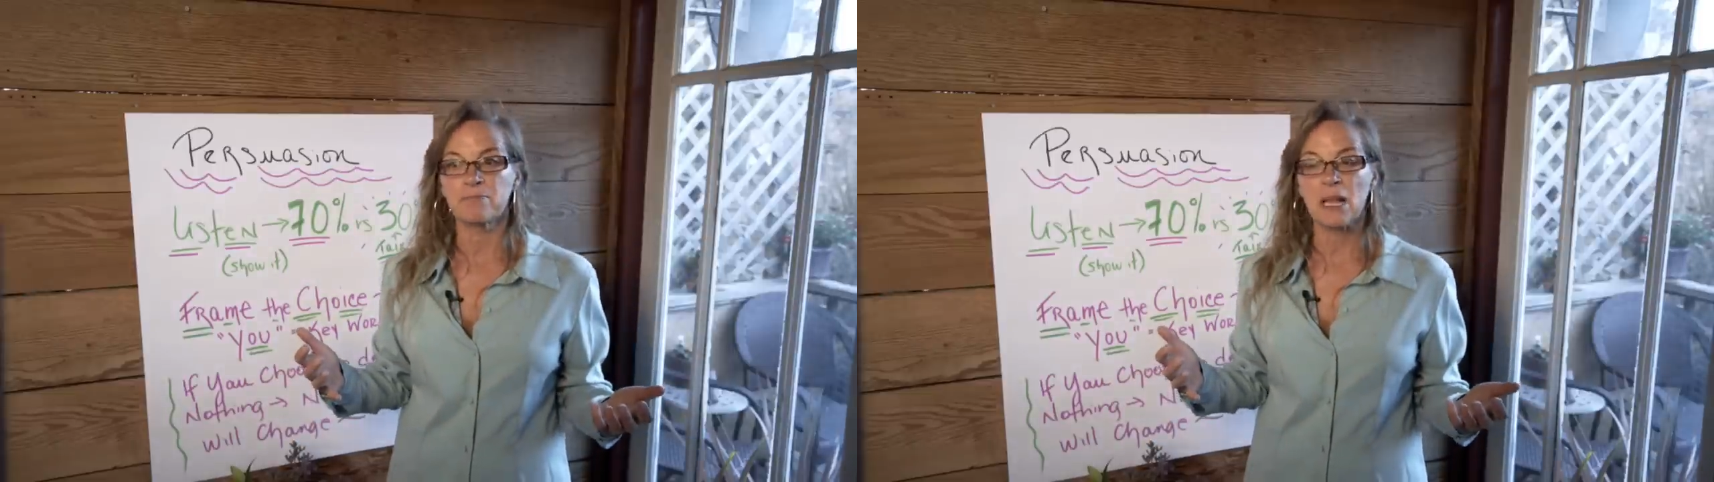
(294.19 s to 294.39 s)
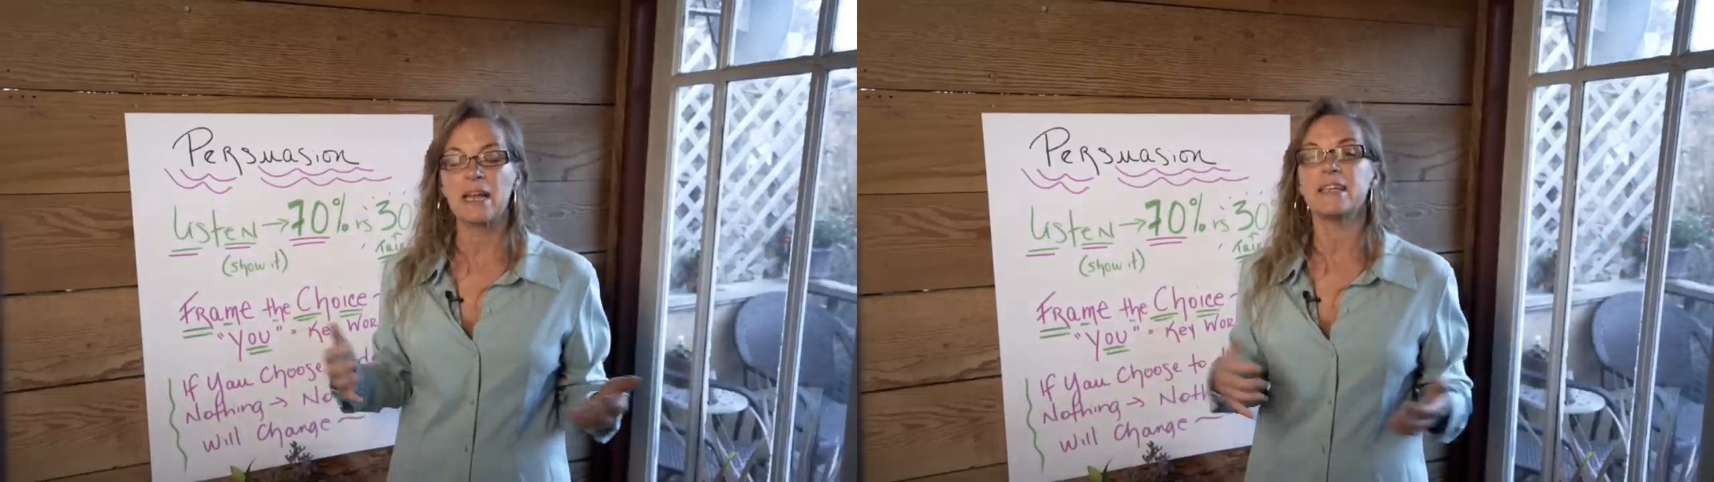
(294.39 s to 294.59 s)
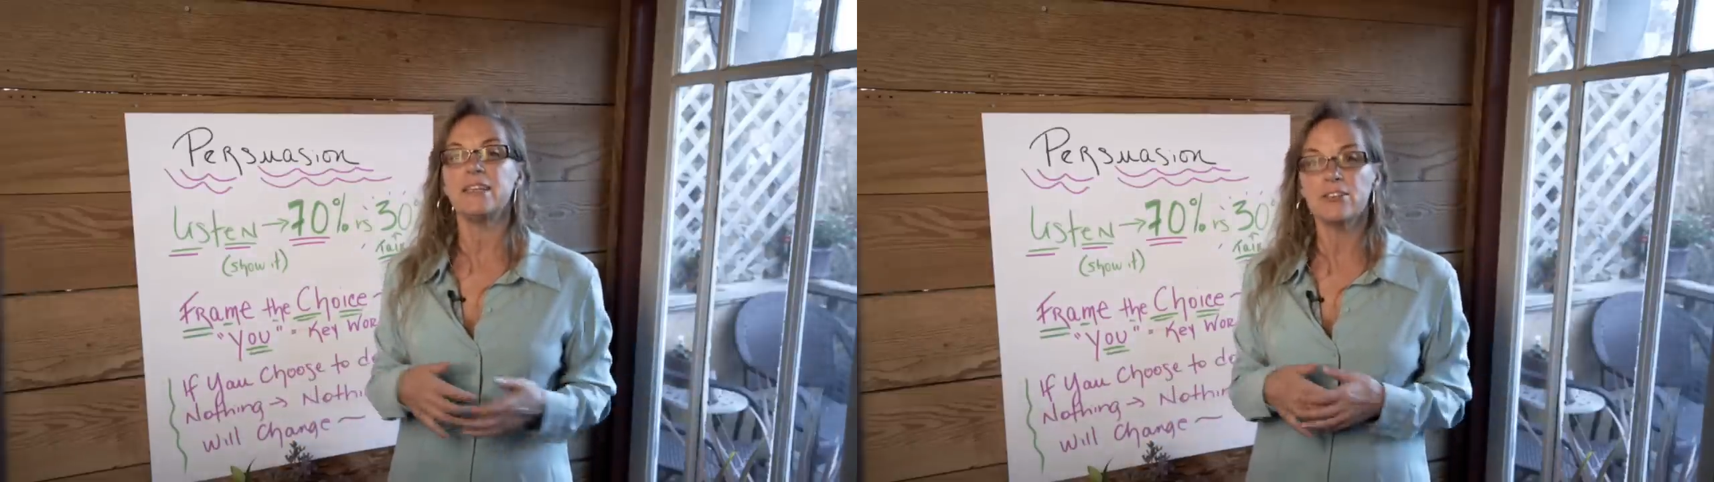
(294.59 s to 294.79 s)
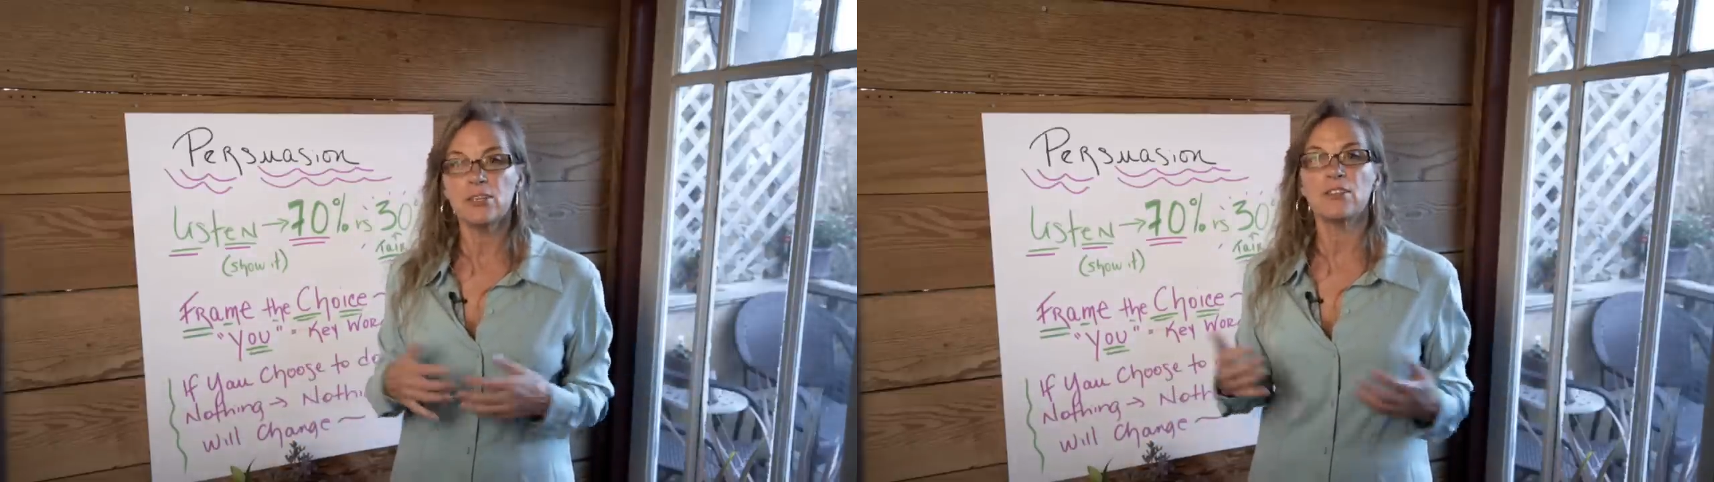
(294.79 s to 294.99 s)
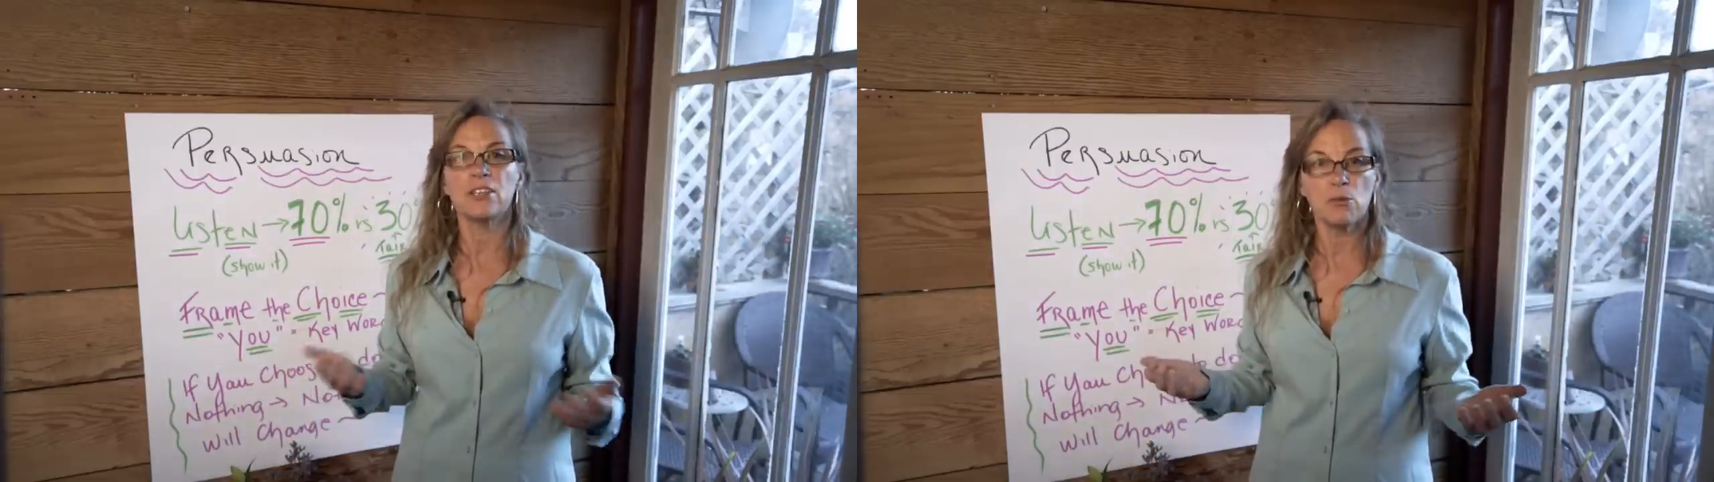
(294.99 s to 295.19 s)
I hear
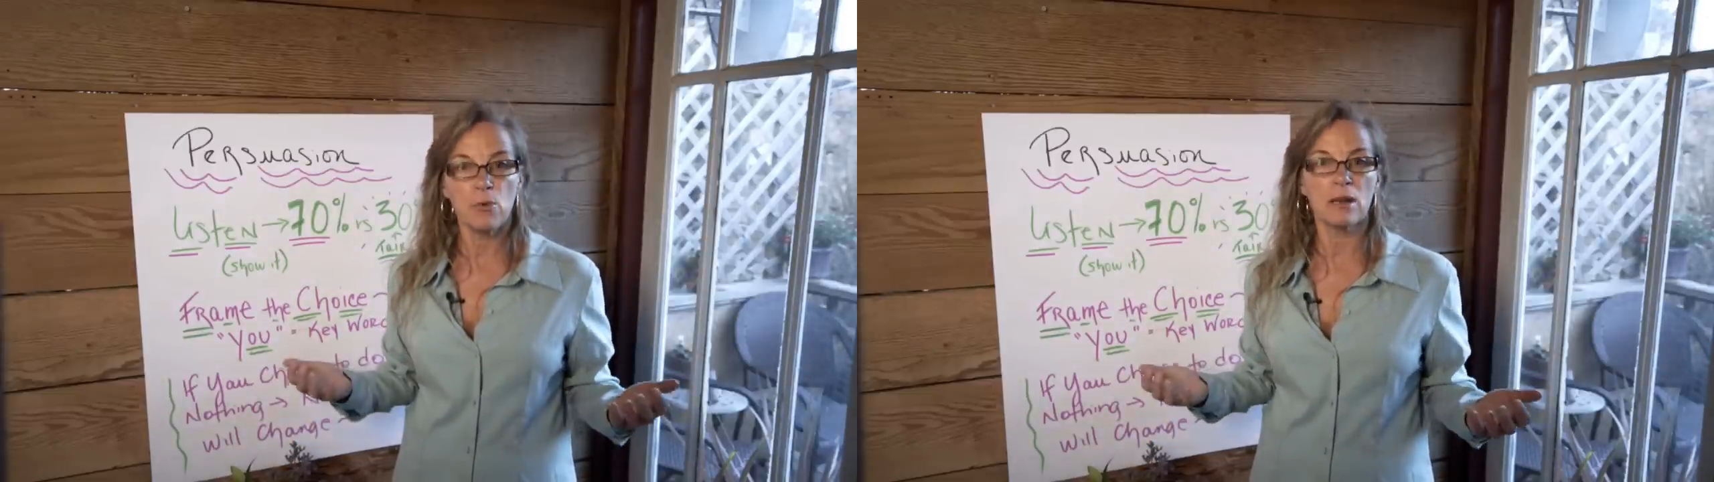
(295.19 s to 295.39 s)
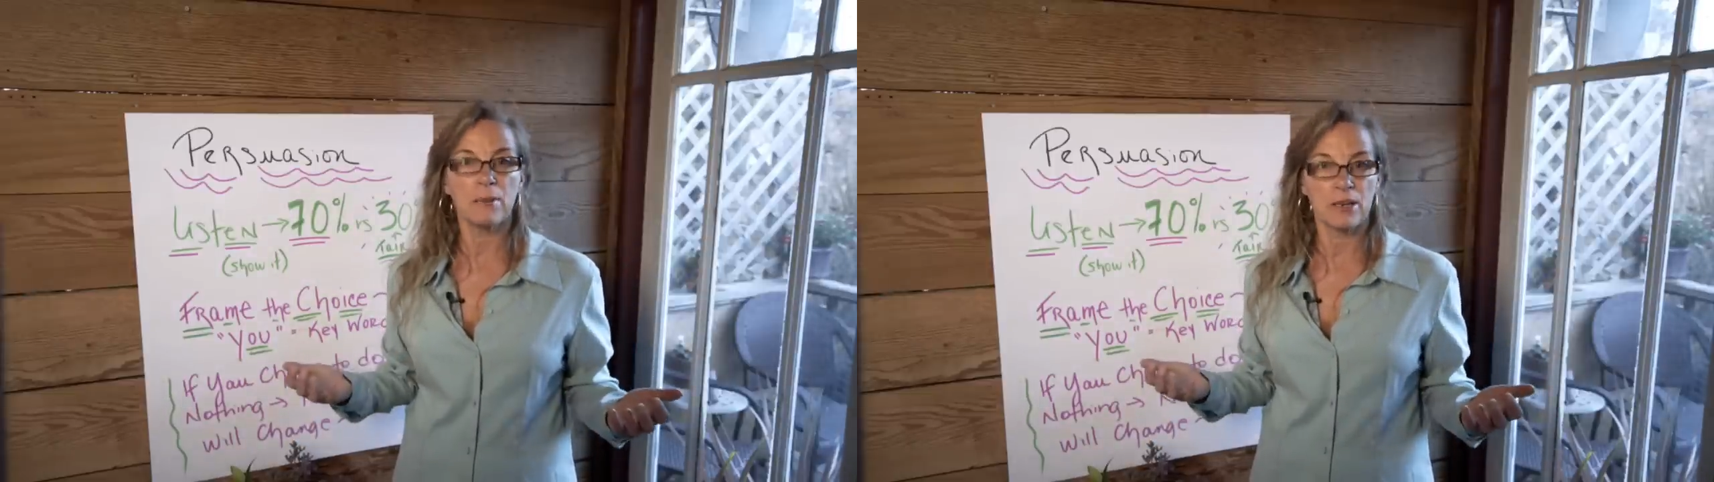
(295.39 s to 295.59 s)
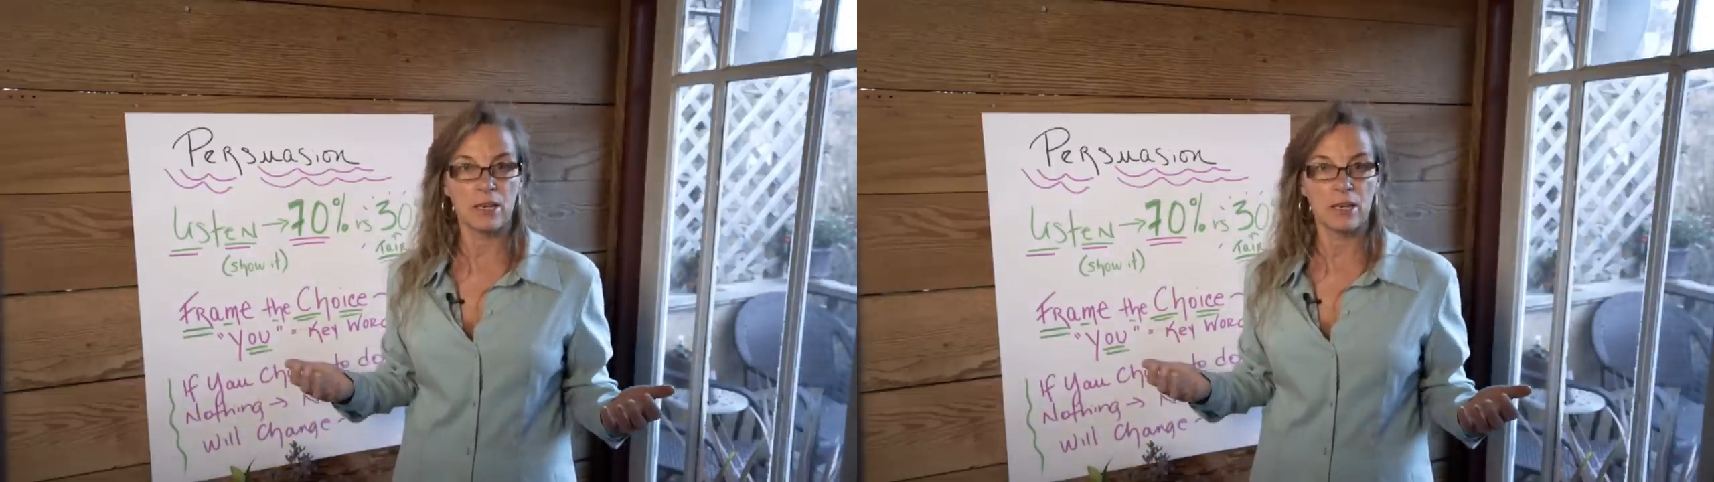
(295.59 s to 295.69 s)
you that you want a better